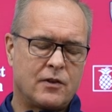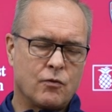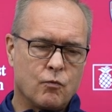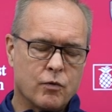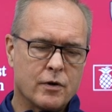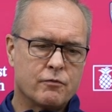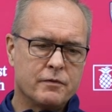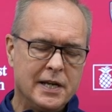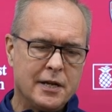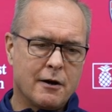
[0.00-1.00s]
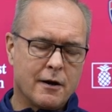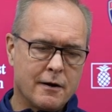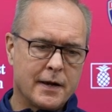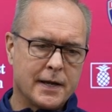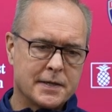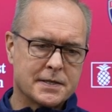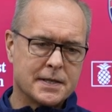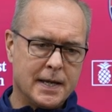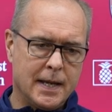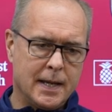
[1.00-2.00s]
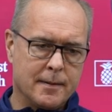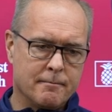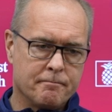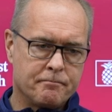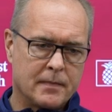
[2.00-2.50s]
to work really hard at his game,